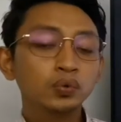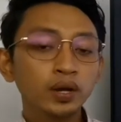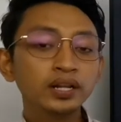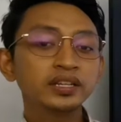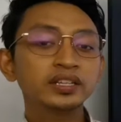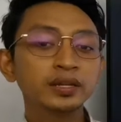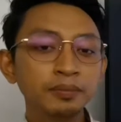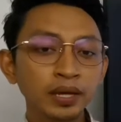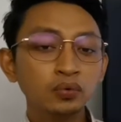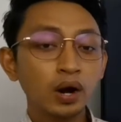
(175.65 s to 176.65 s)
will
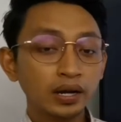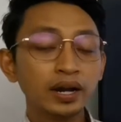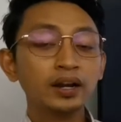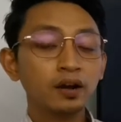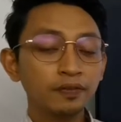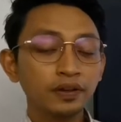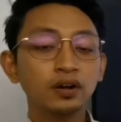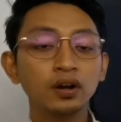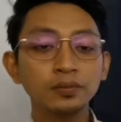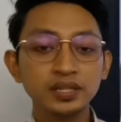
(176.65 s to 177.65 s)
determine what kind of
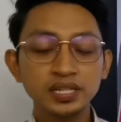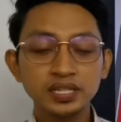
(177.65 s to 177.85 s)
economic